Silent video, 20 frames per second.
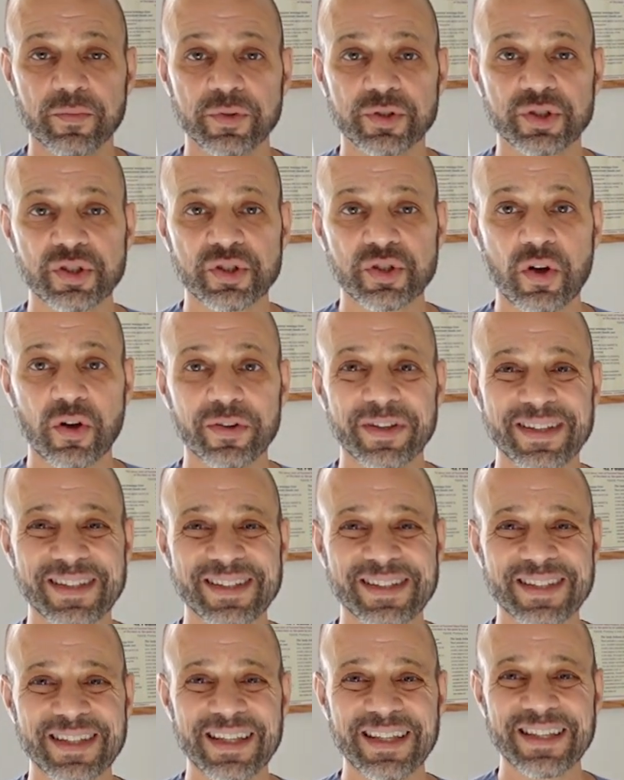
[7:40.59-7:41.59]
which is called the
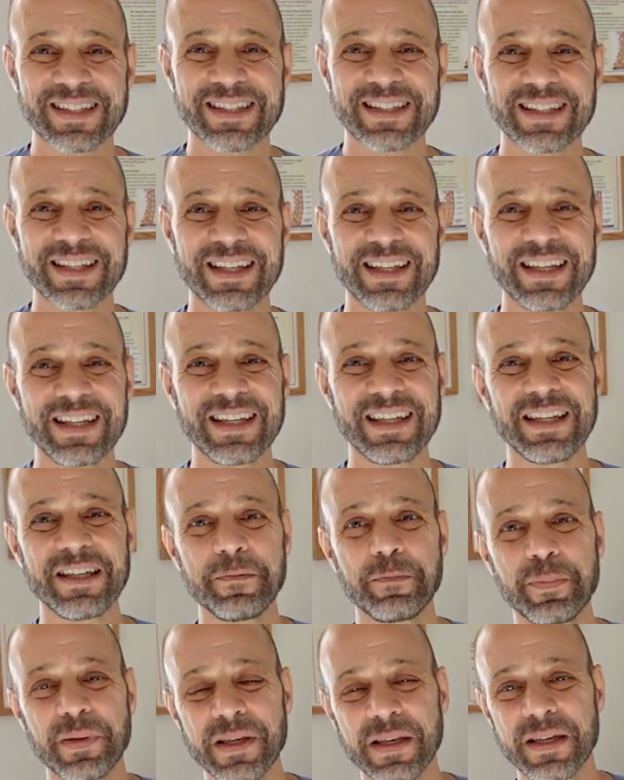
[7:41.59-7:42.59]

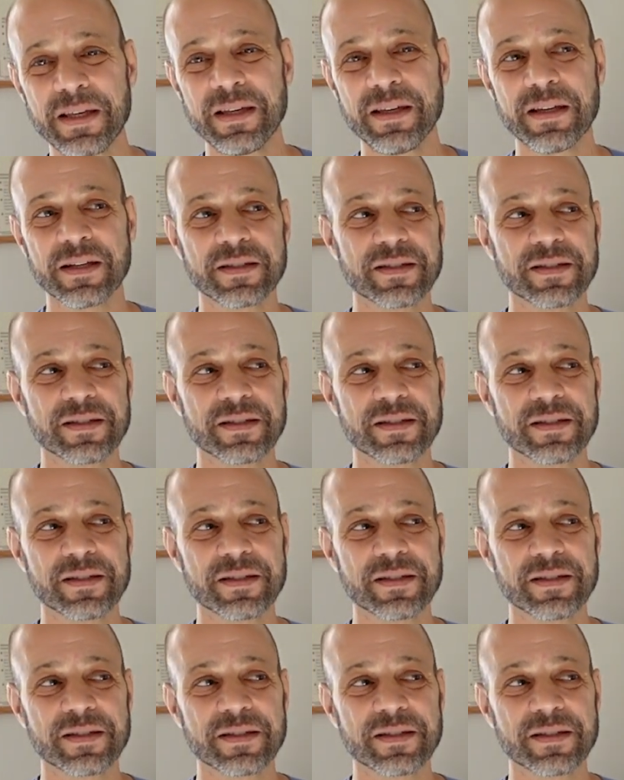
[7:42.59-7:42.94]
CCEP.